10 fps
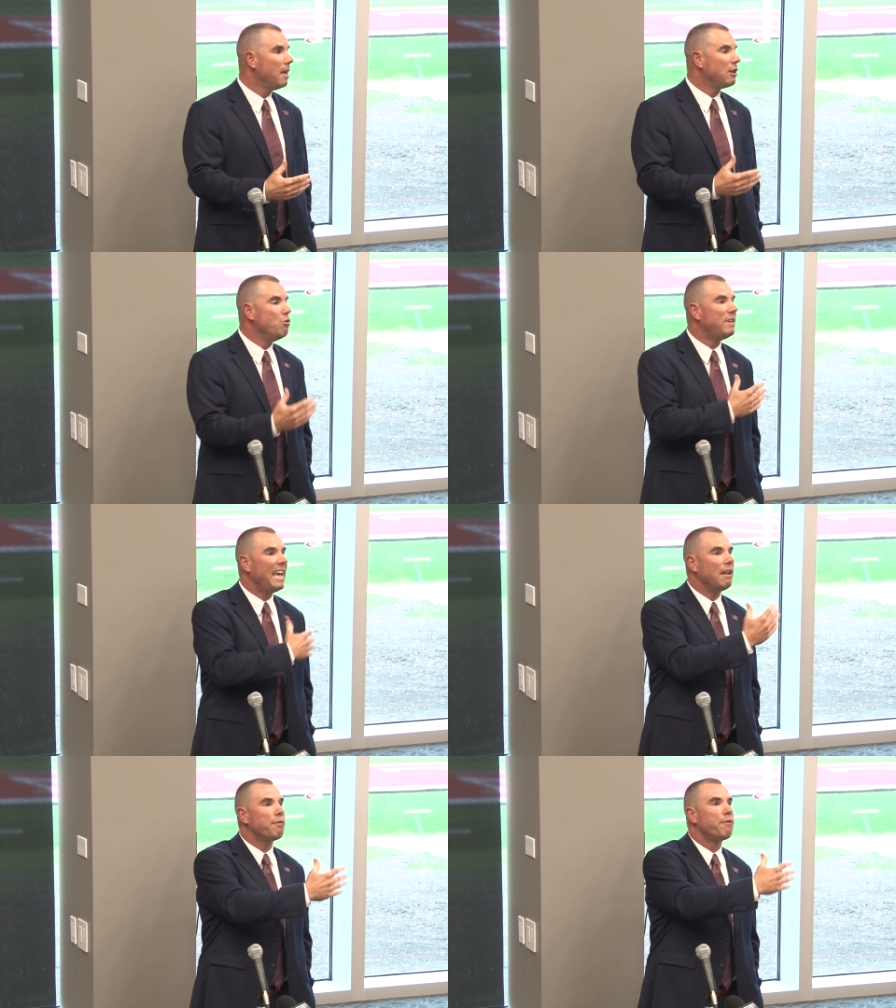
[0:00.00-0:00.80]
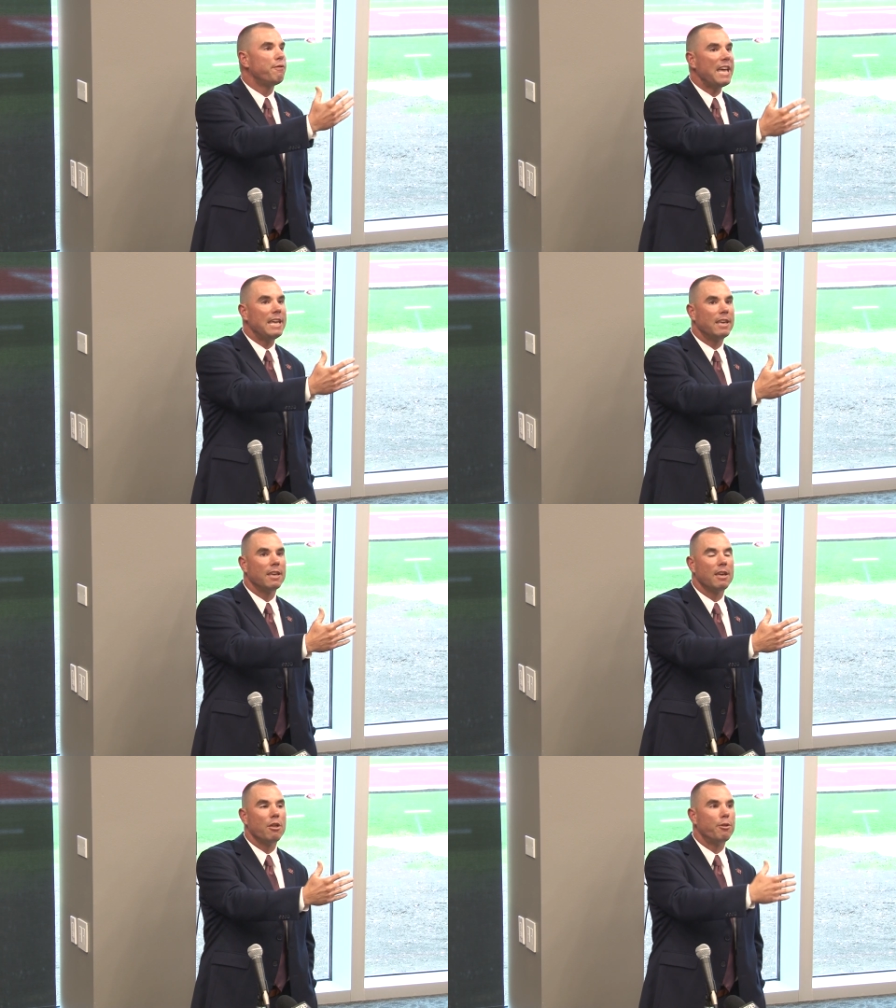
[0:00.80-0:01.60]
You can't fake
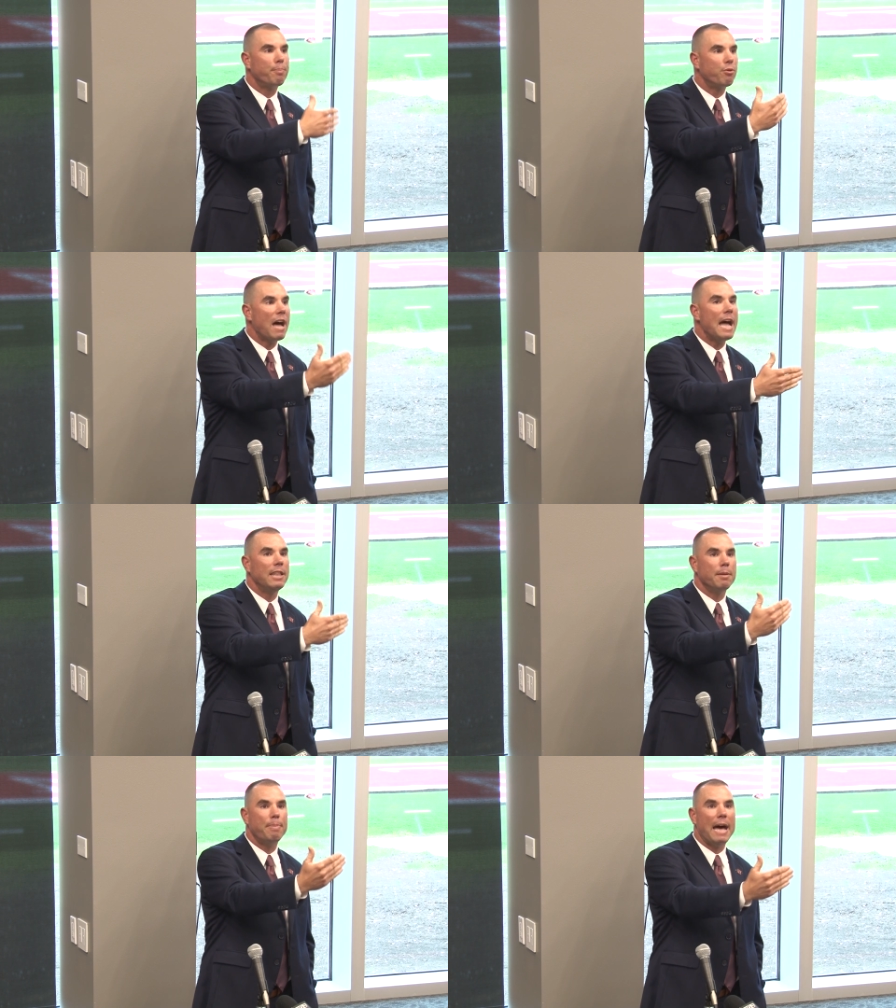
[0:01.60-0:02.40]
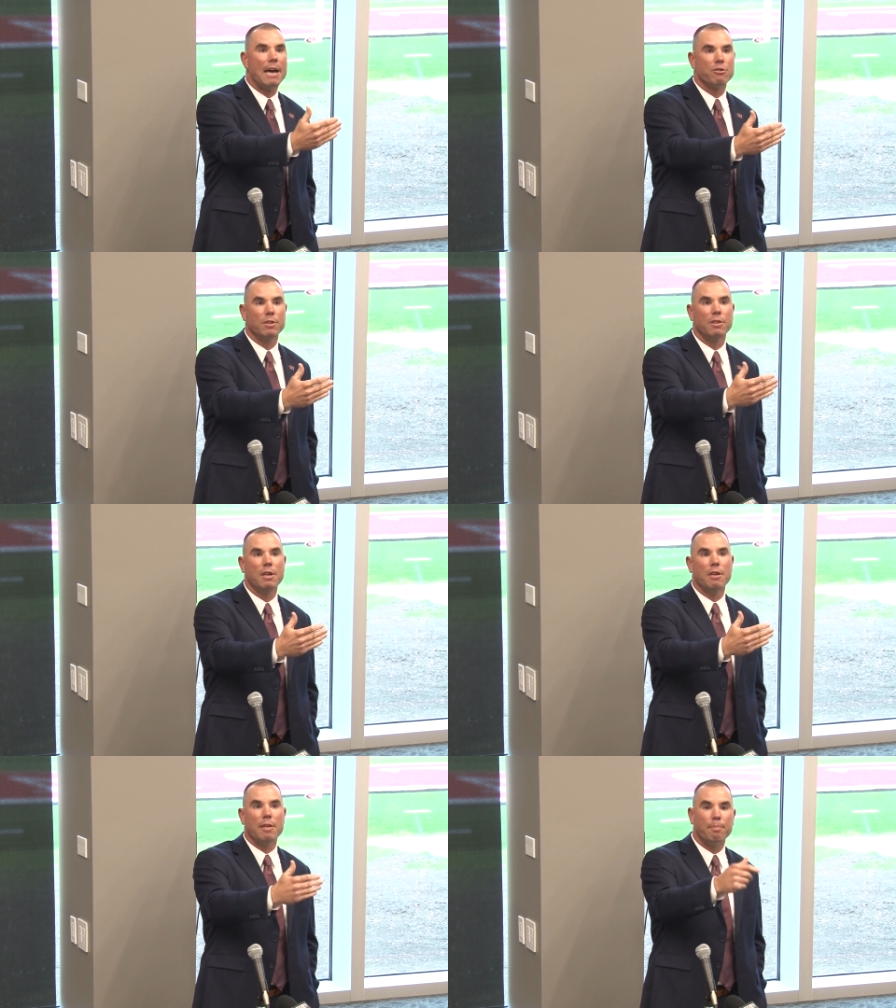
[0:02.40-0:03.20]
the pride and the passion
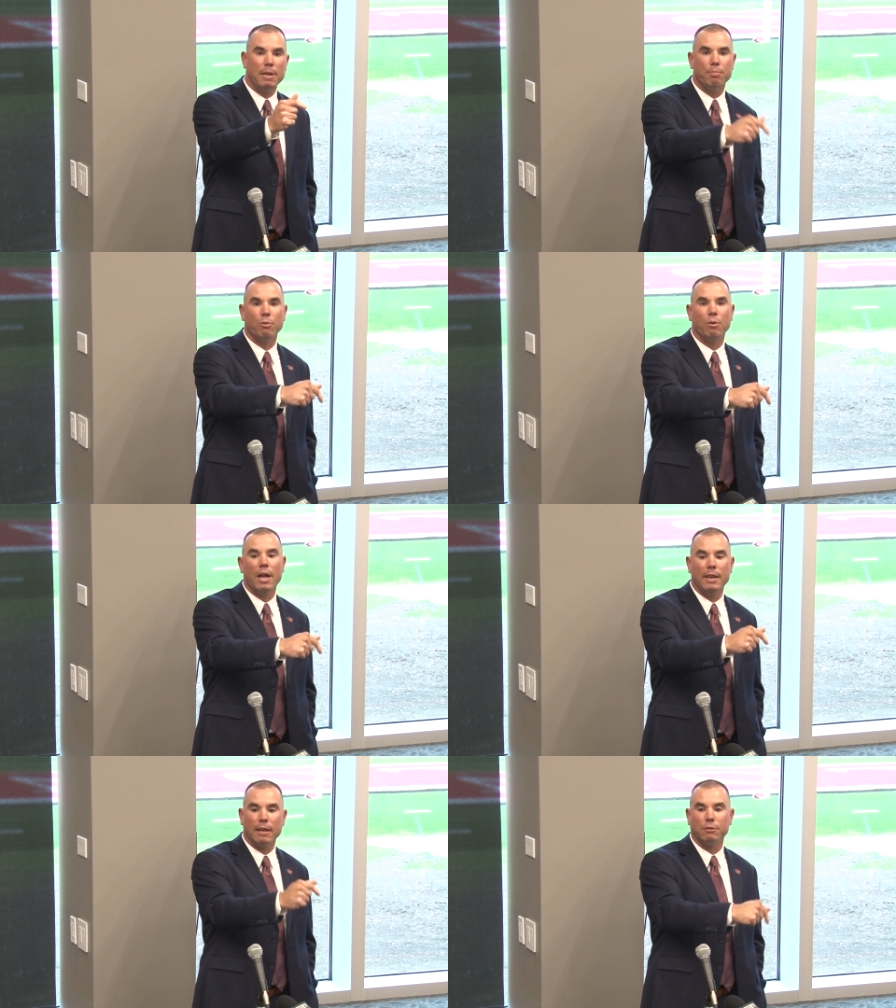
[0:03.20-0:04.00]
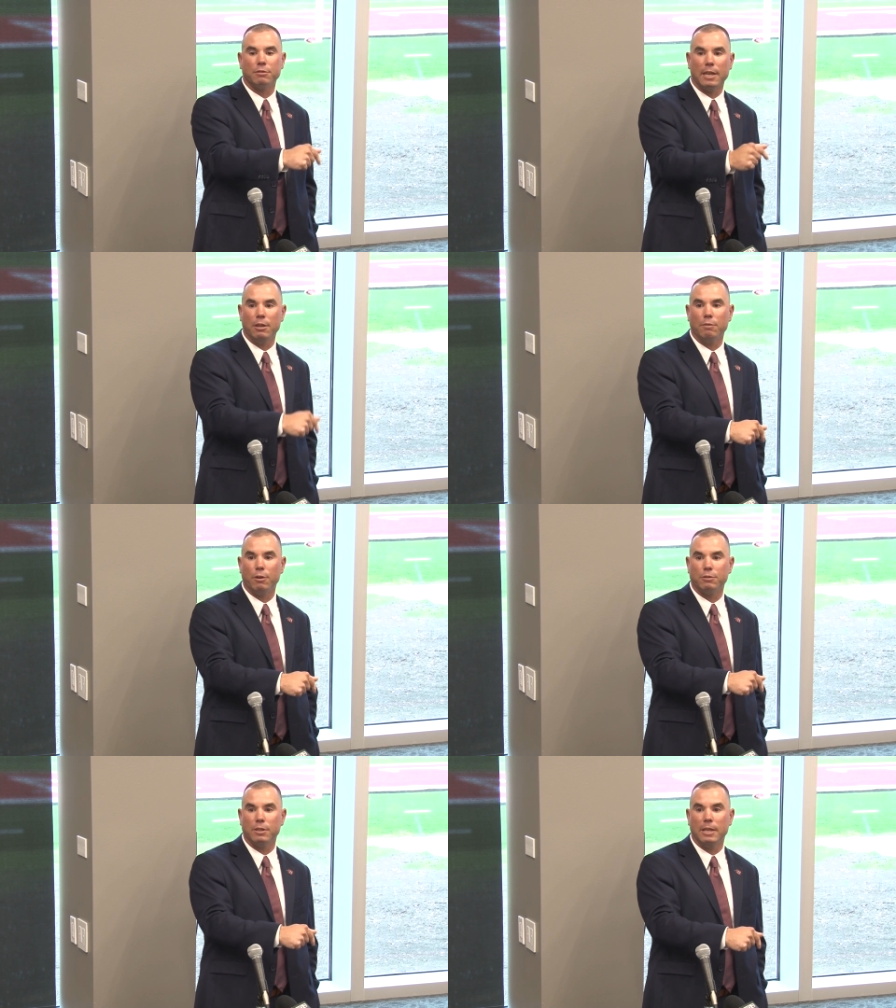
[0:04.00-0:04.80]
that people at Nicholls State
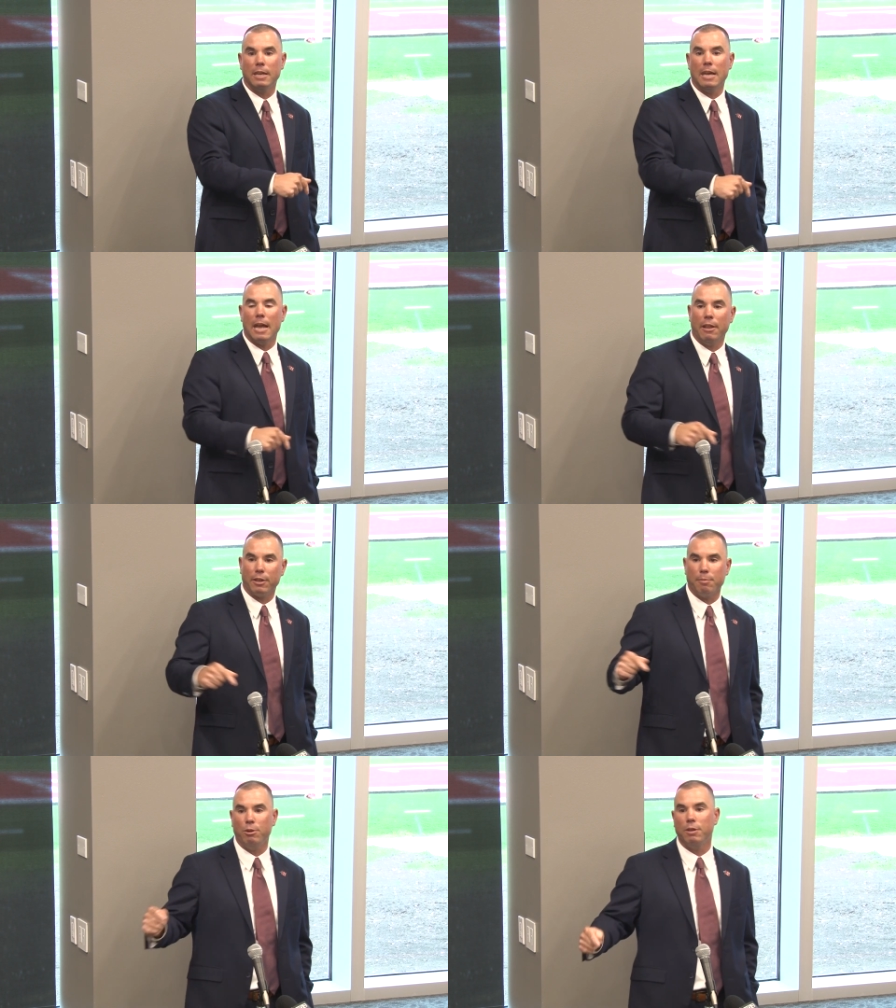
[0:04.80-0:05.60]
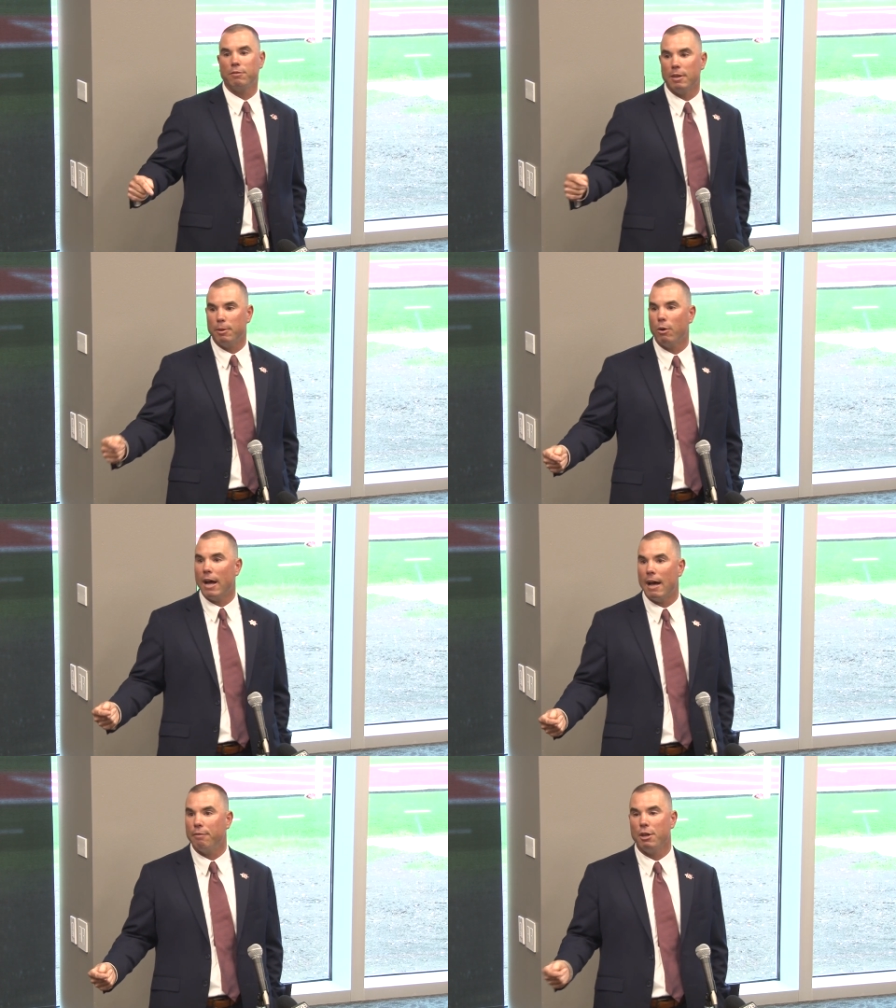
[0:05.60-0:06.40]
University and the community of Thibodaux
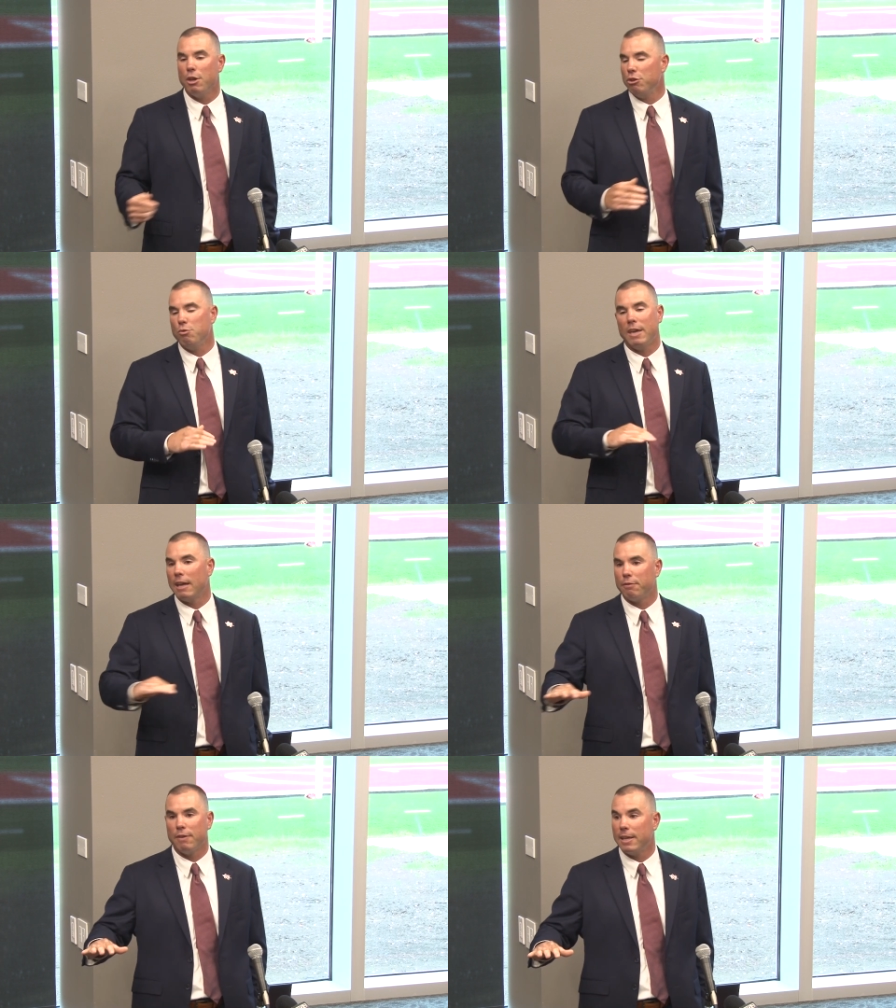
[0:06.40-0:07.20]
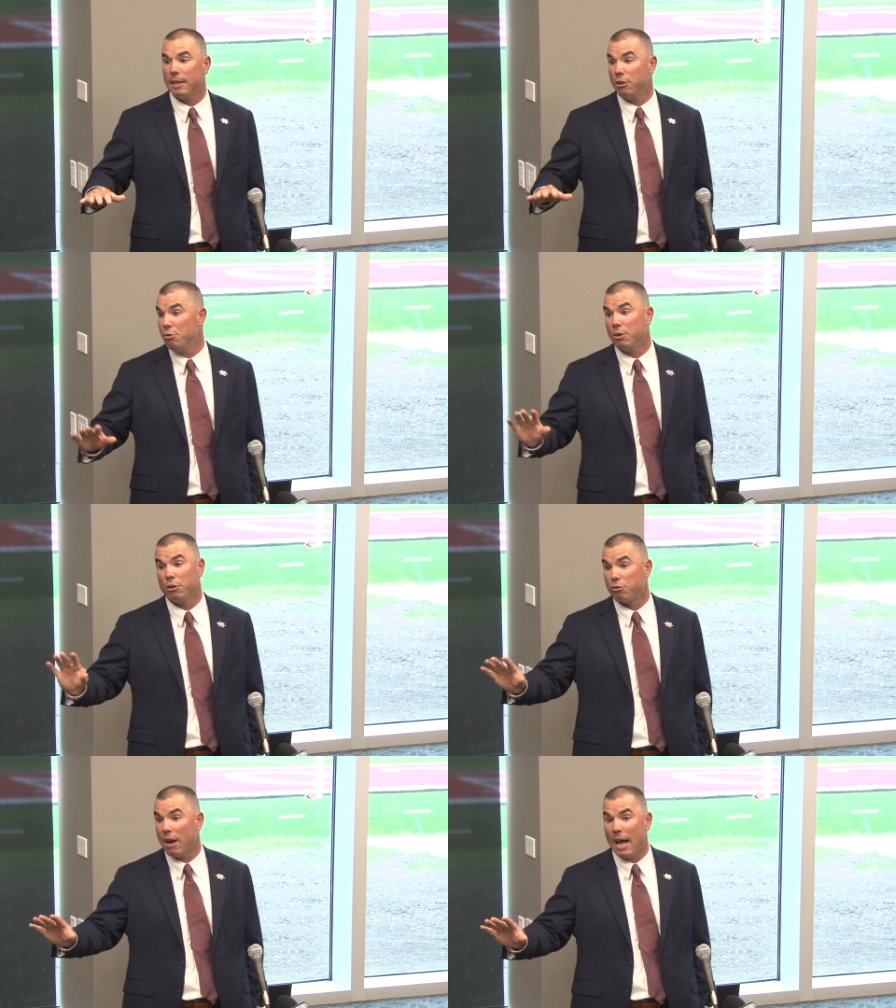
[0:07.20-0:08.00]
have. You can't fake it. You
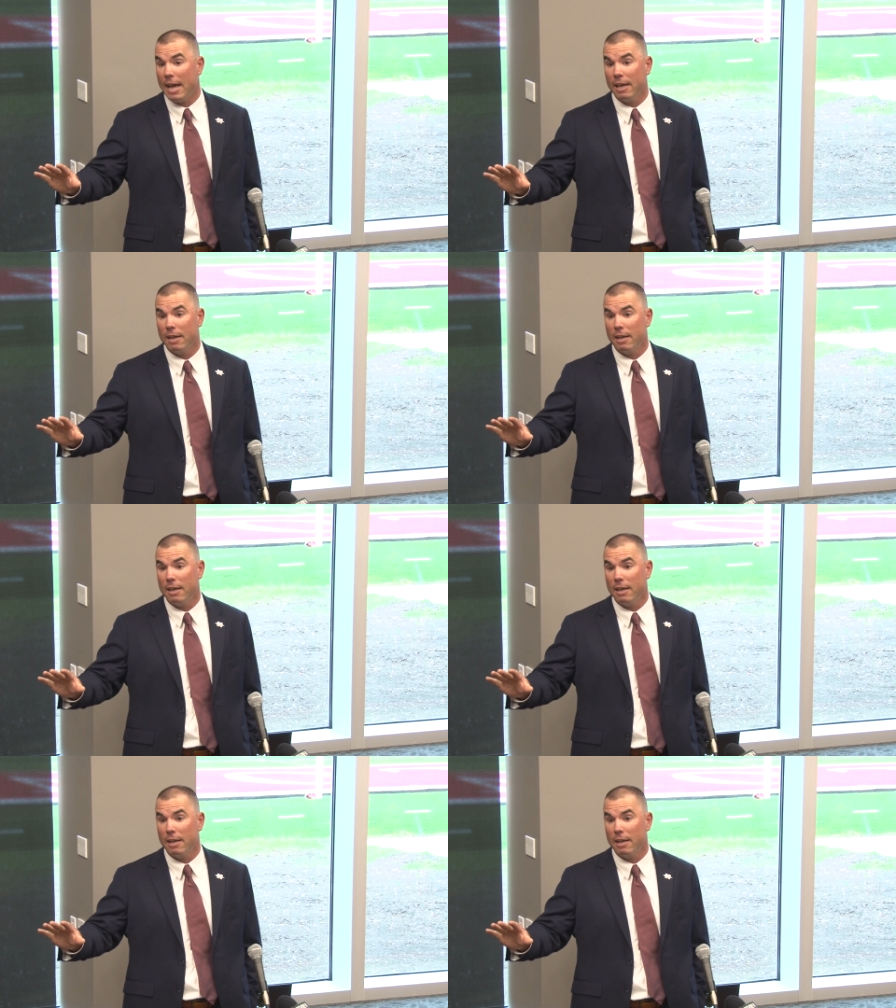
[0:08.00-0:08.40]
can try,